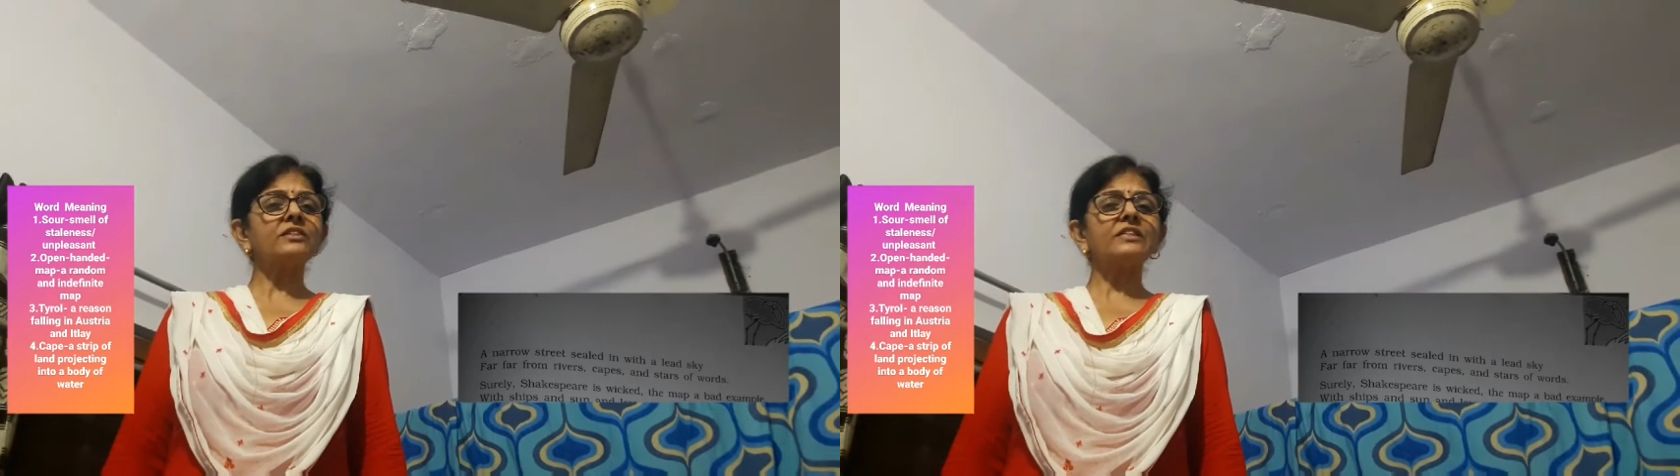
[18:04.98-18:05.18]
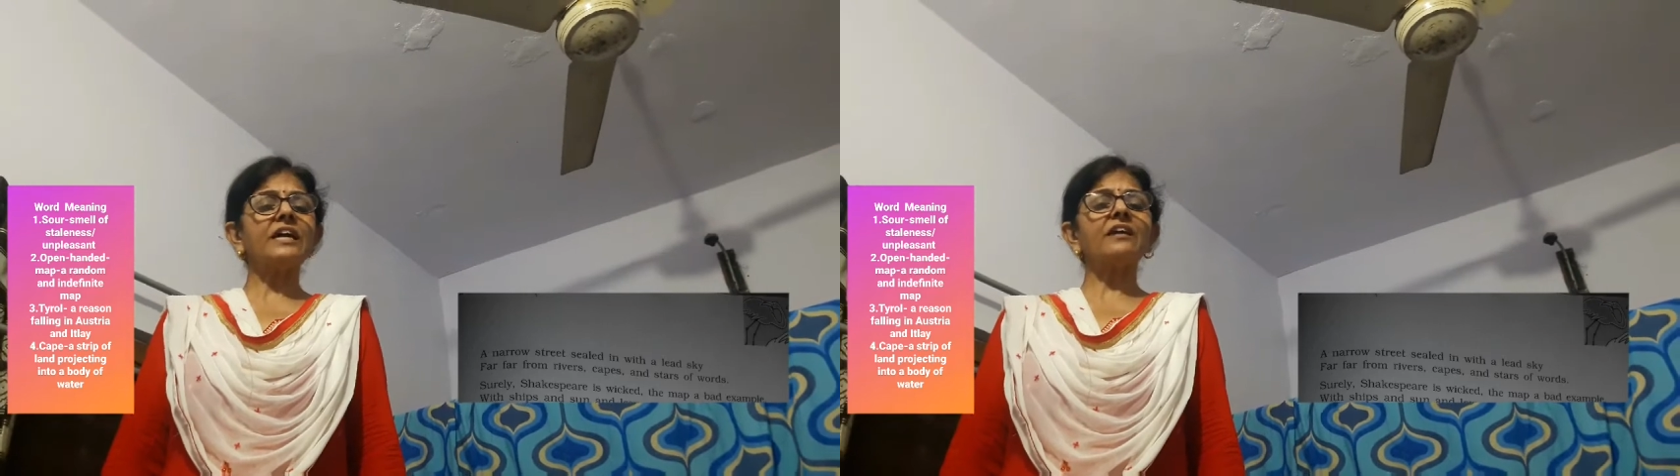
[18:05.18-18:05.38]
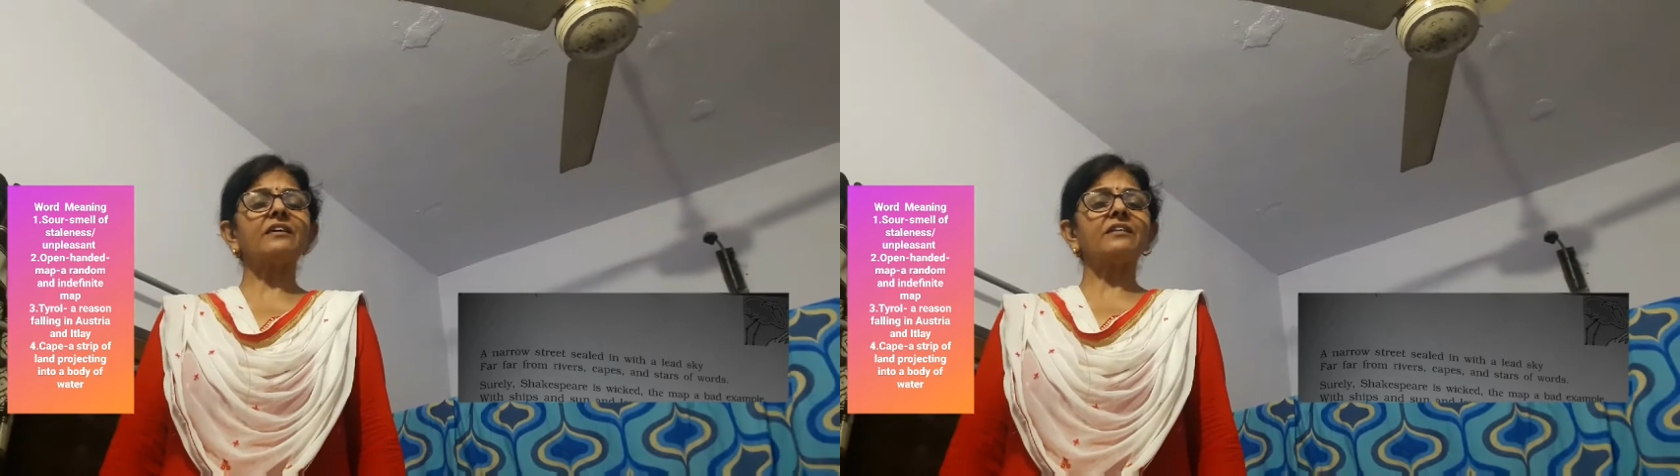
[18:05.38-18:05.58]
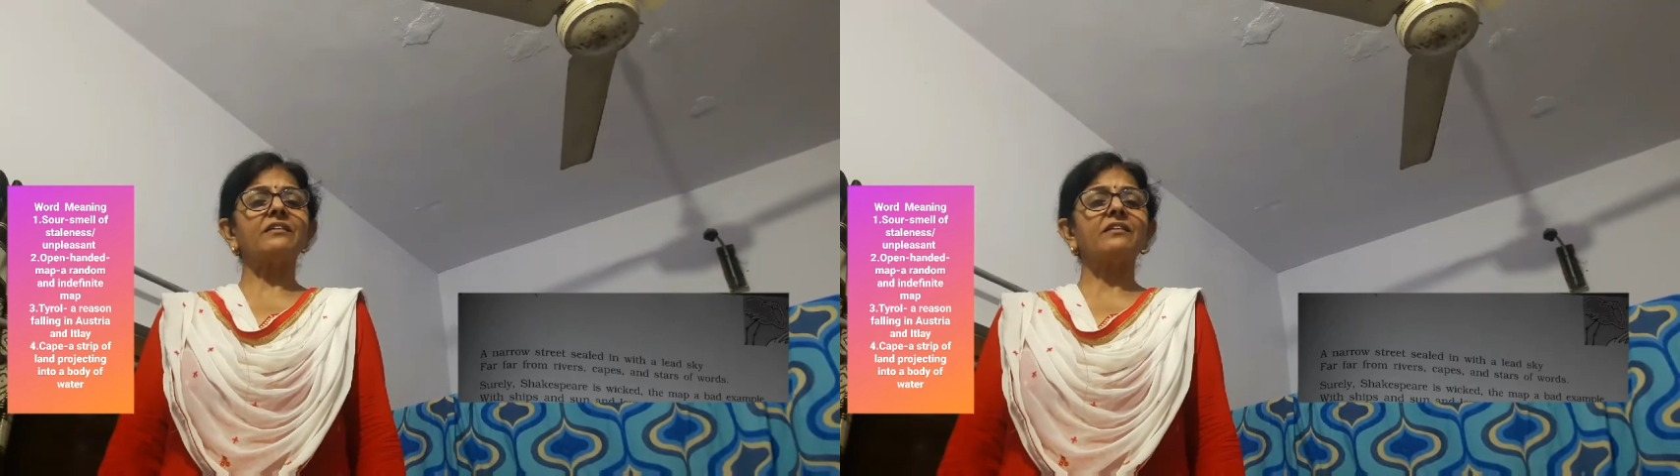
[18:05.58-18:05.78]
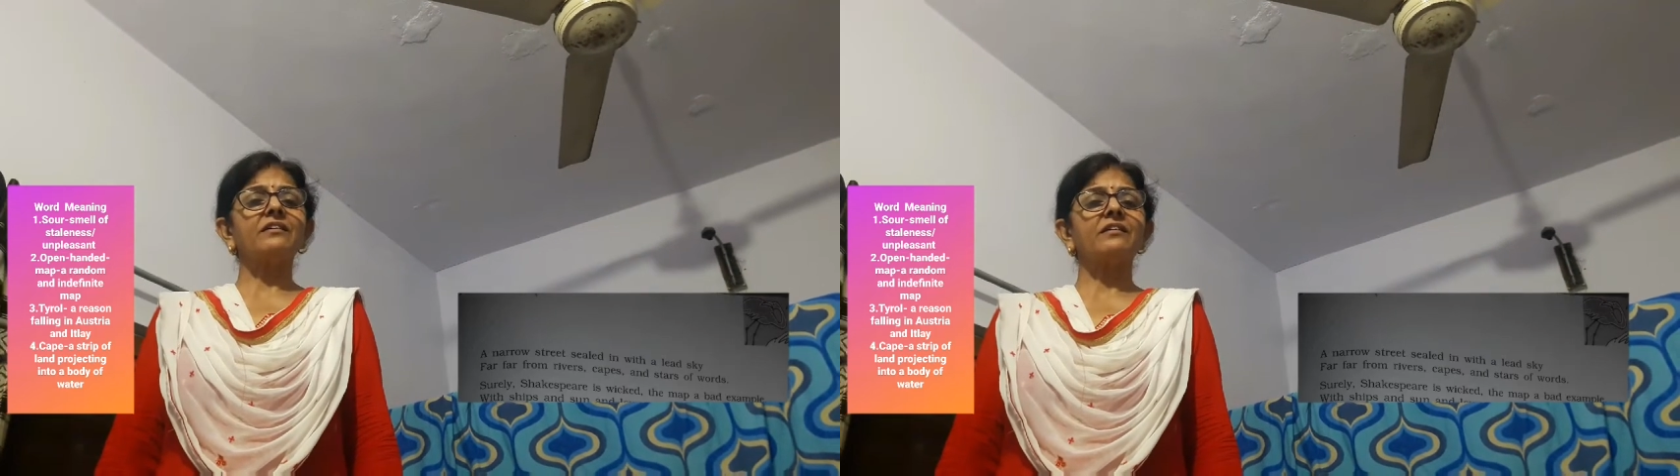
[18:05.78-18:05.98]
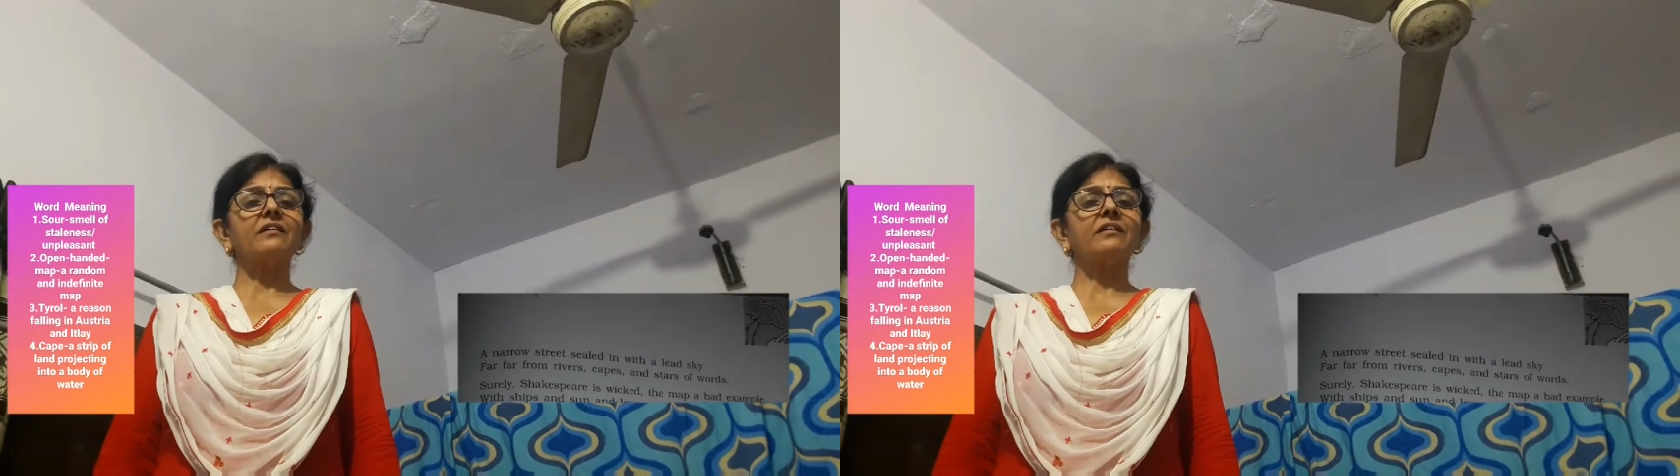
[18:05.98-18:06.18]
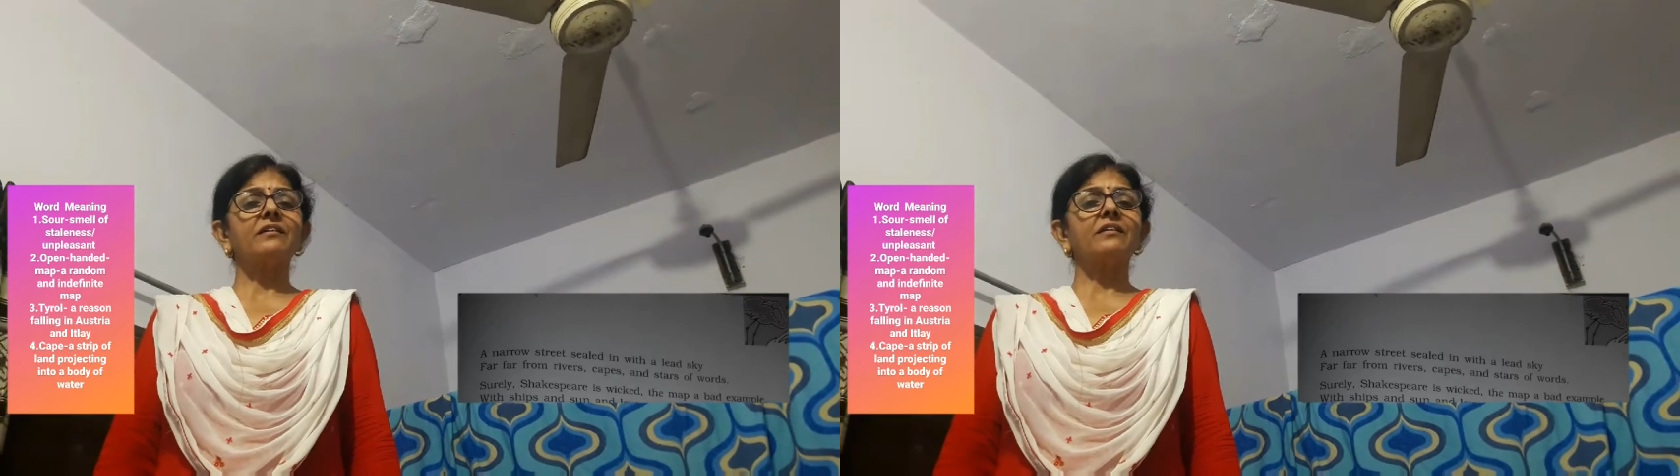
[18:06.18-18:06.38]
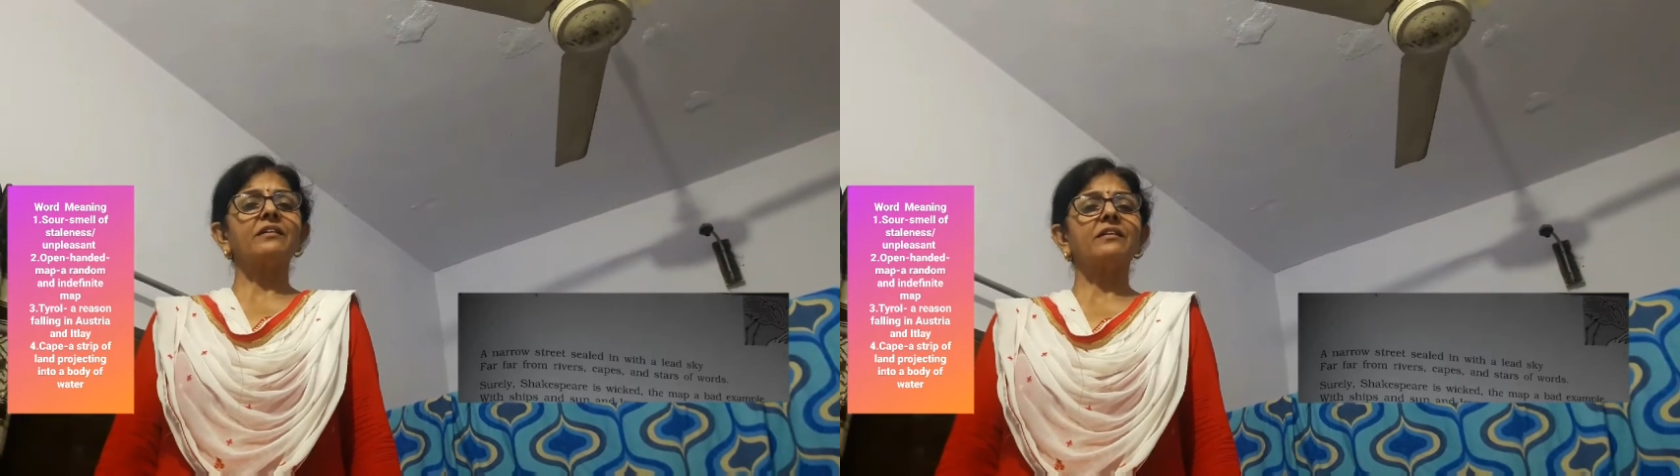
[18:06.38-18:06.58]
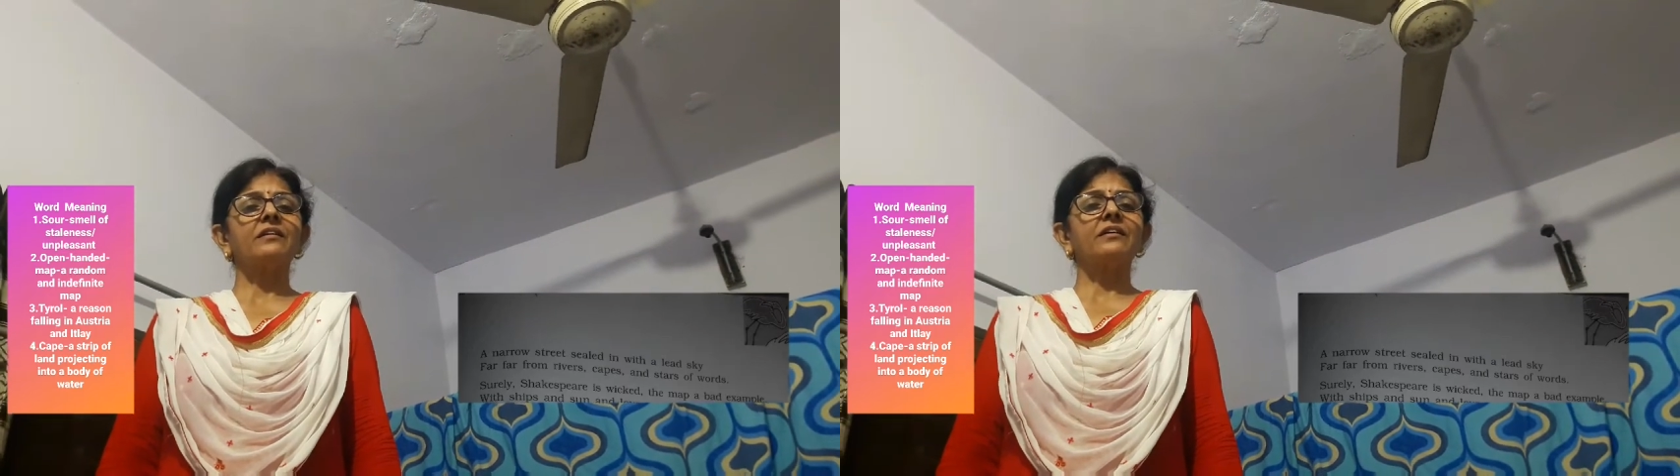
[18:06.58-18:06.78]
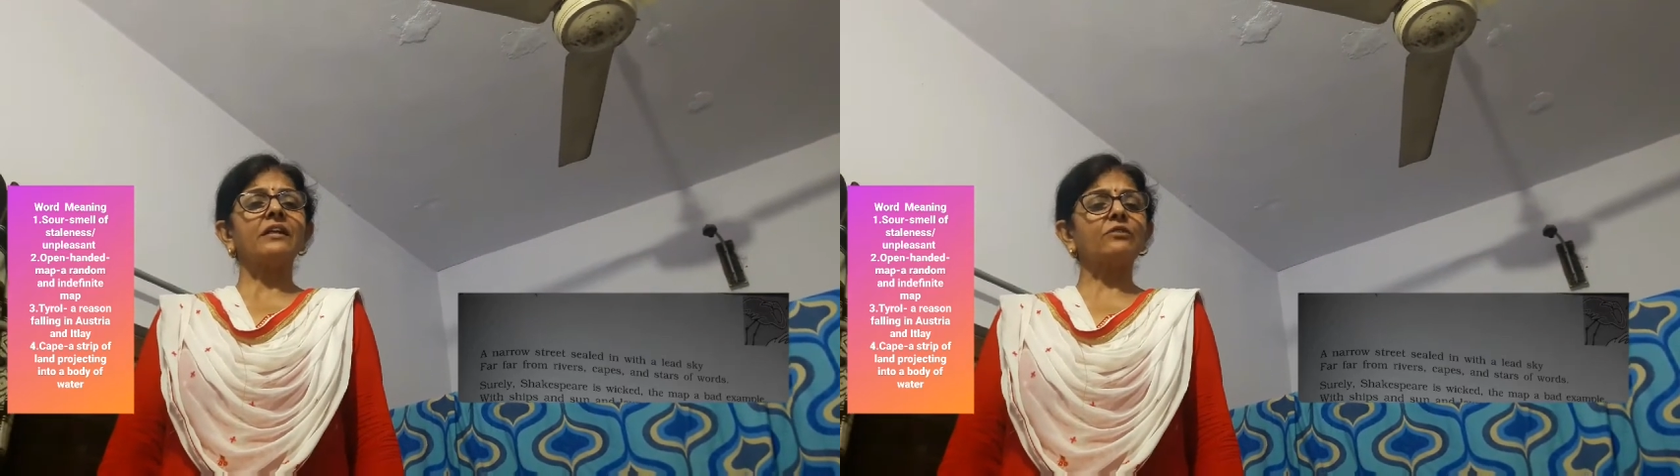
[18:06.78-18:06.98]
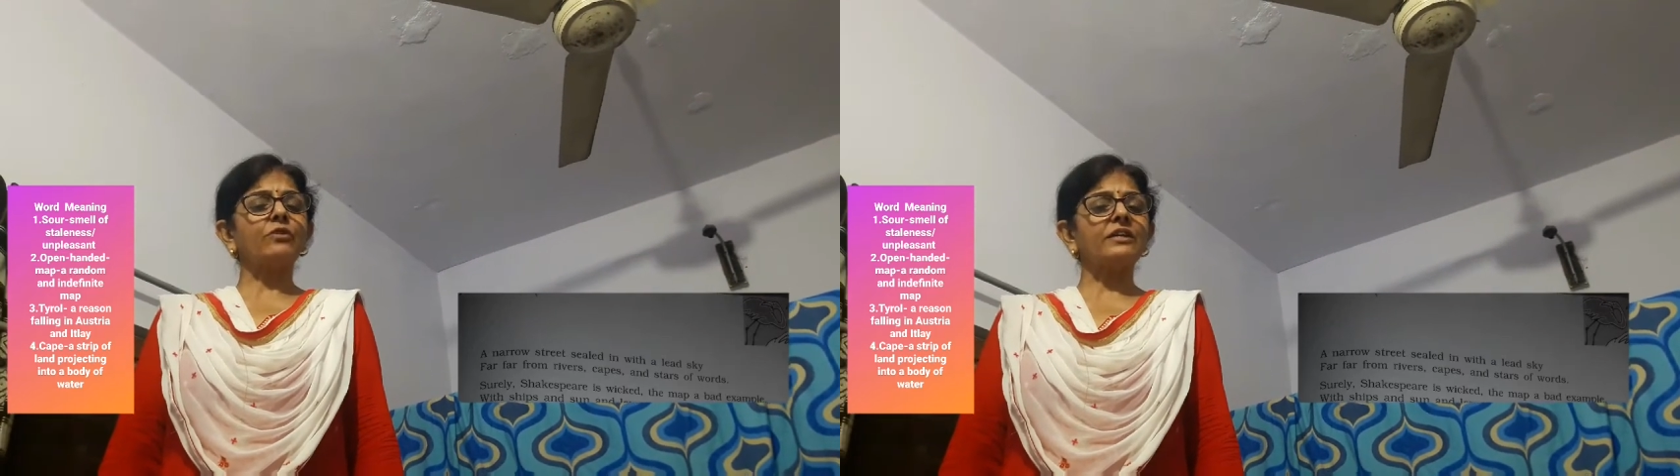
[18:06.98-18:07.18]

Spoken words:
understand that